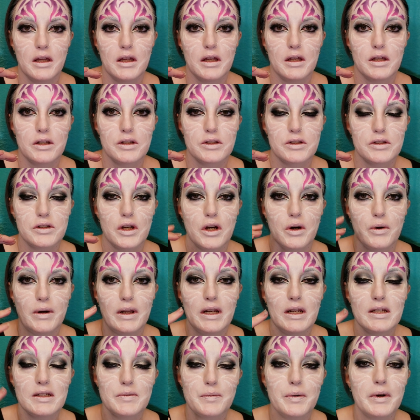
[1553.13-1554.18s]
So it
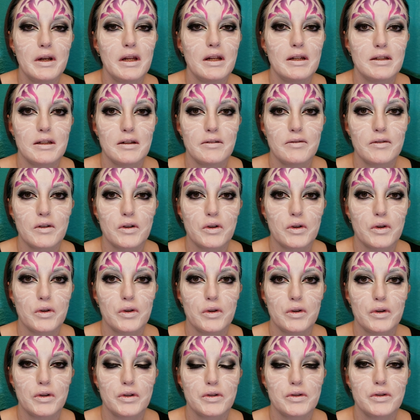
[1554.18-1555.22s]
is pretty
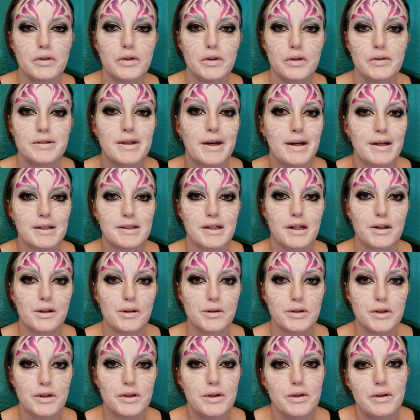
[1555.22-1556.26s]
difficult to use eyeshadow
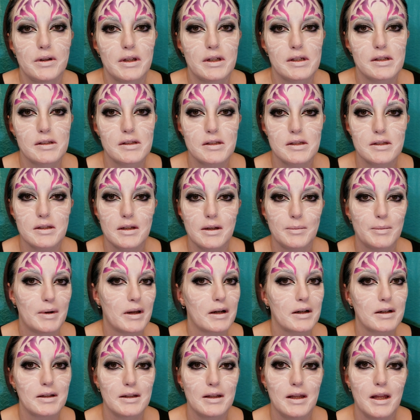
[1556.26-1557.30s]
to do this, I'm not
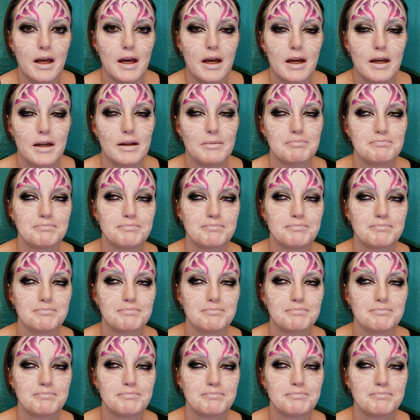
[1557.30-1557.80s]
gonna lie.